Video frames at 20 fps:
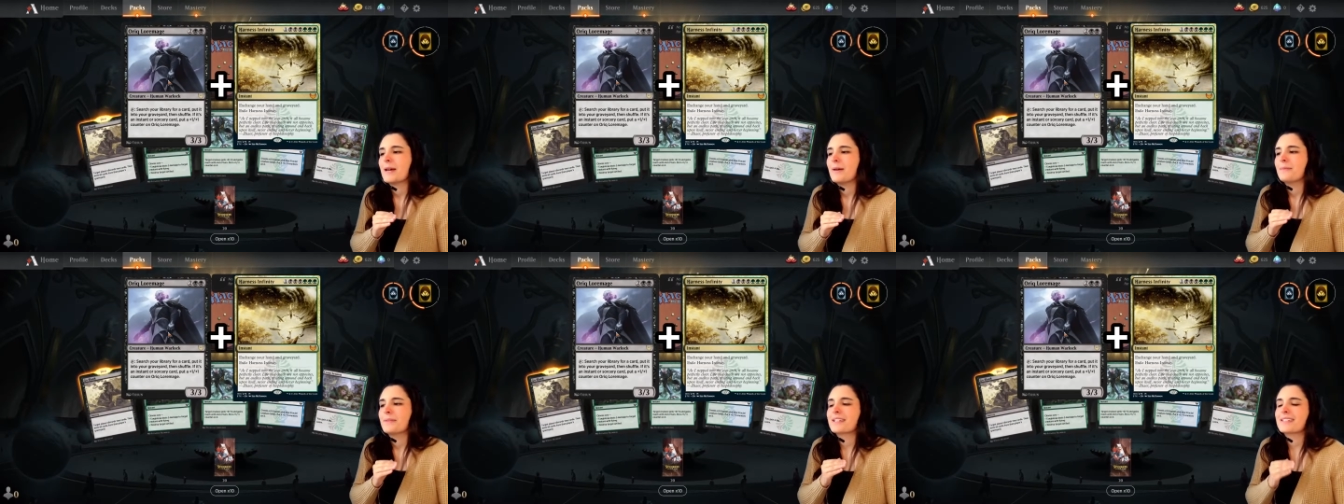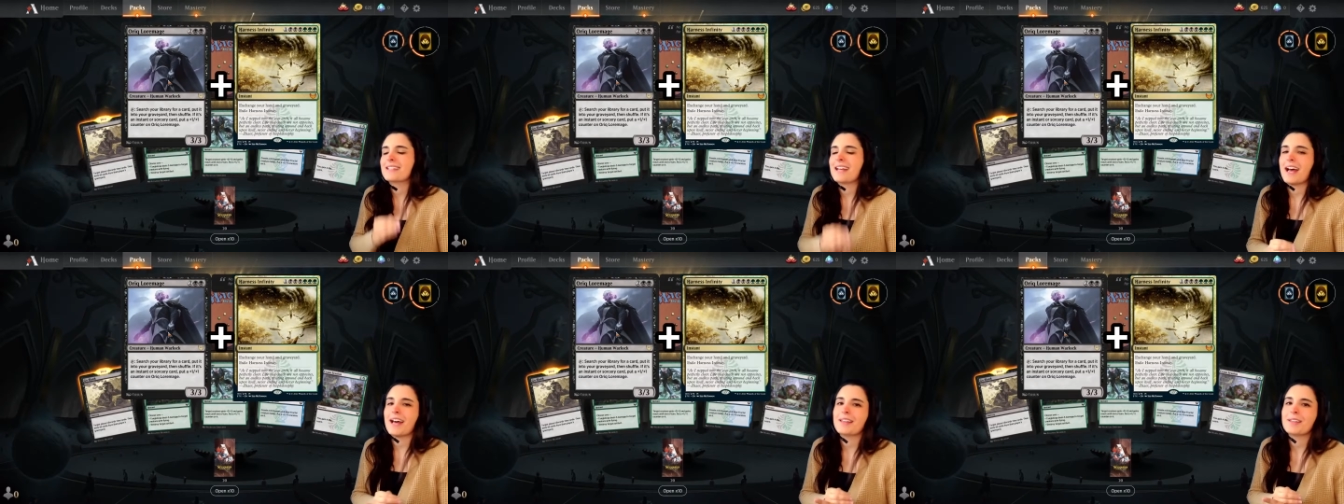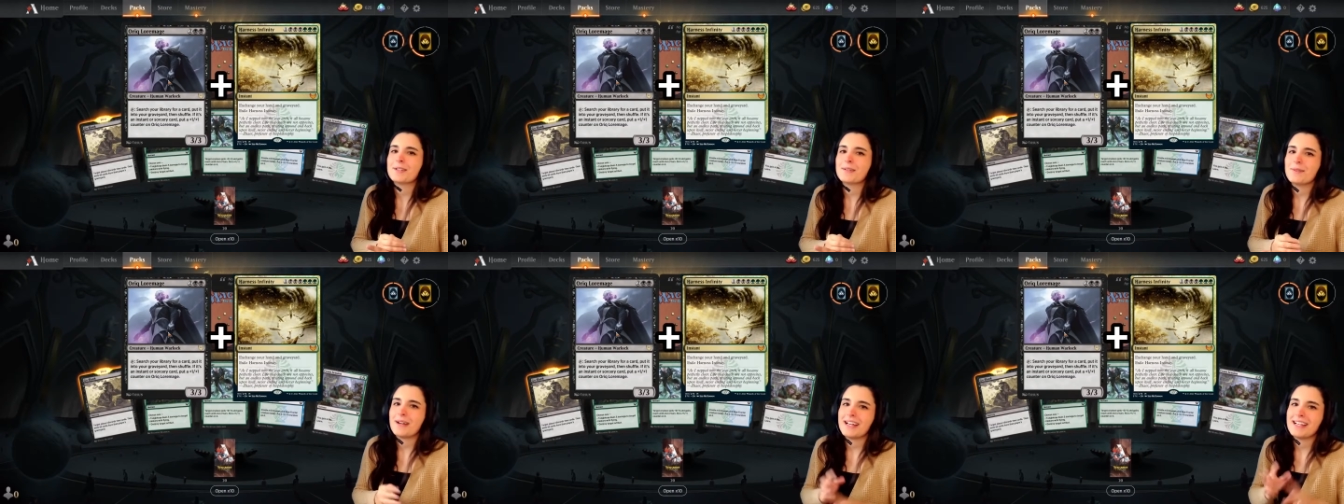because
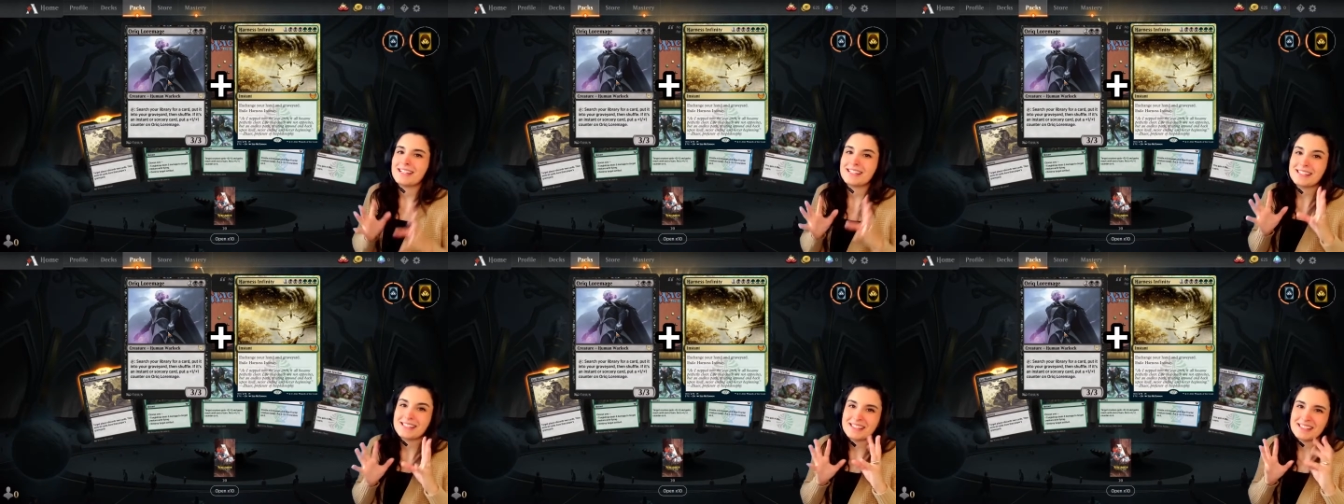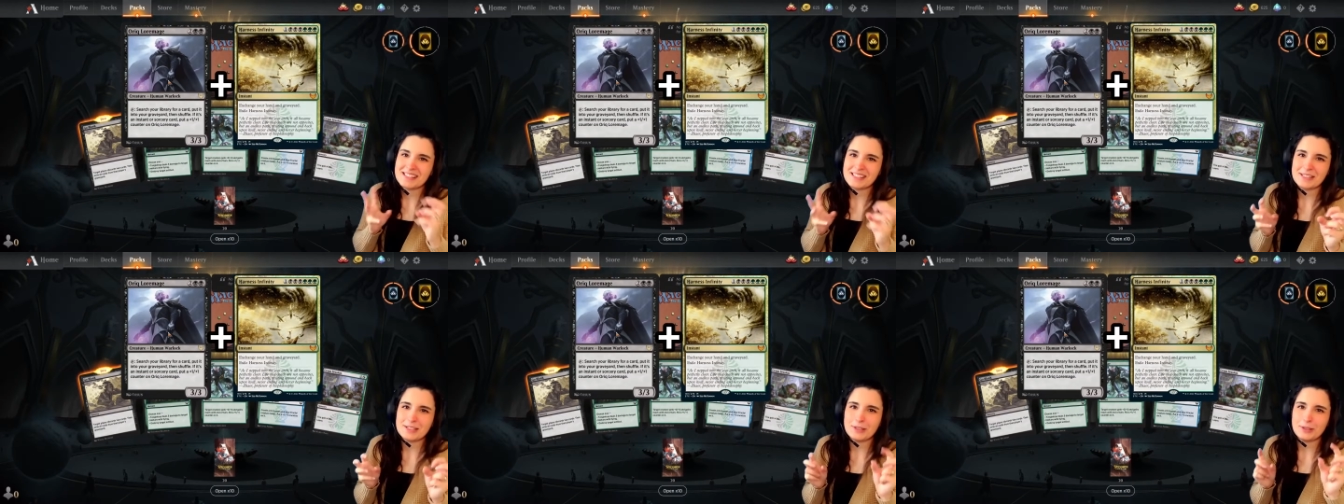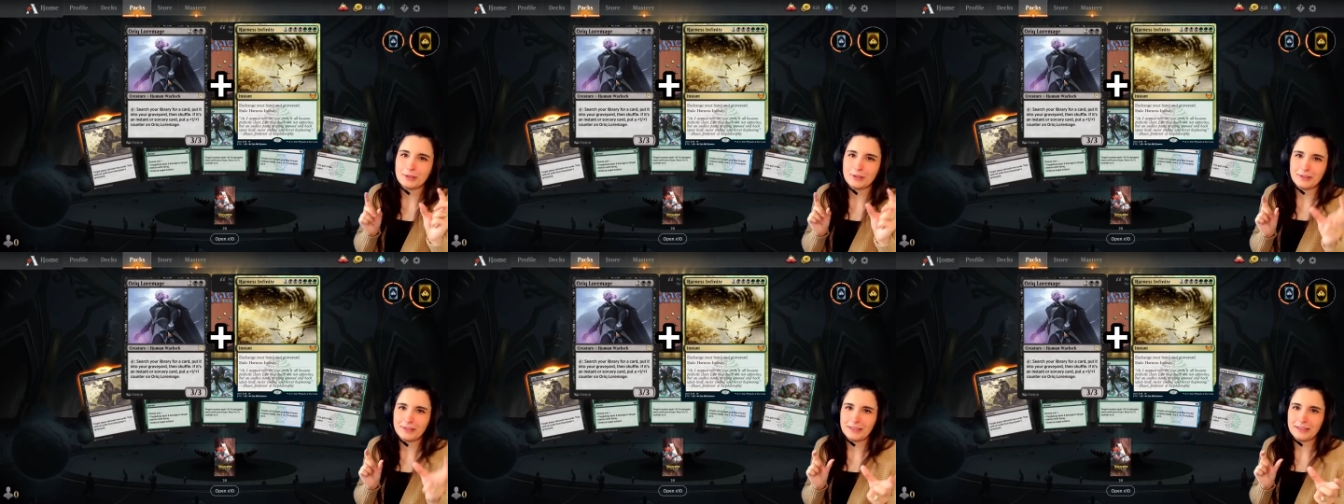otherwise
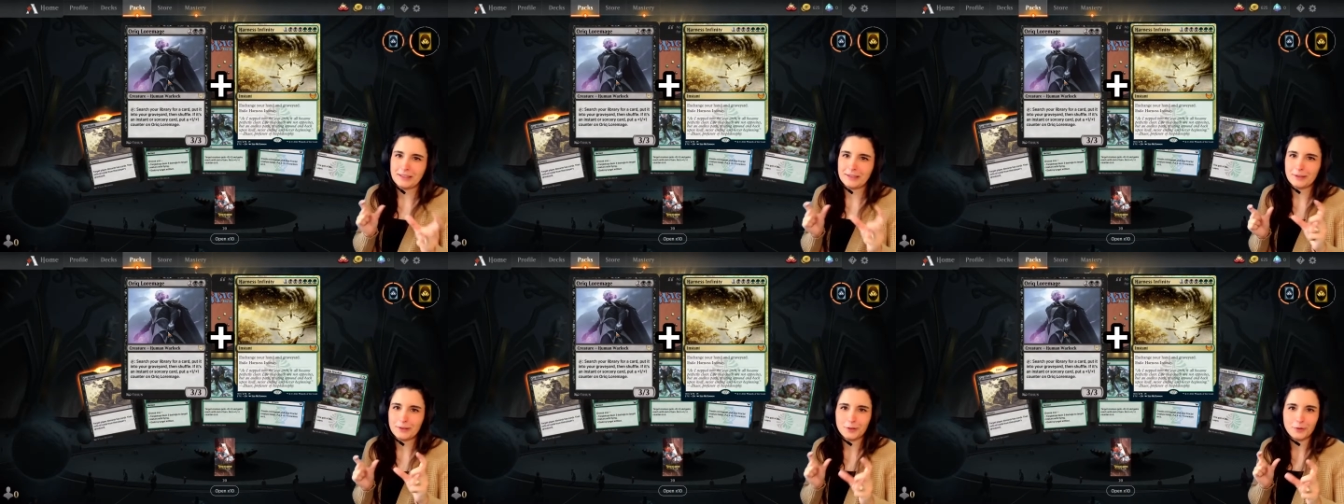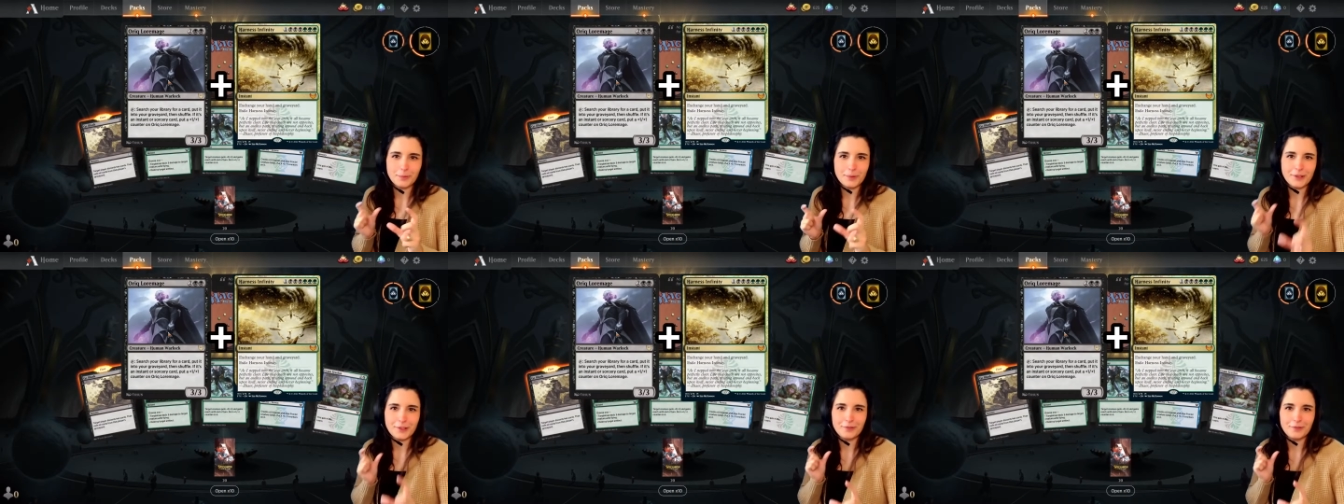you're in a little bit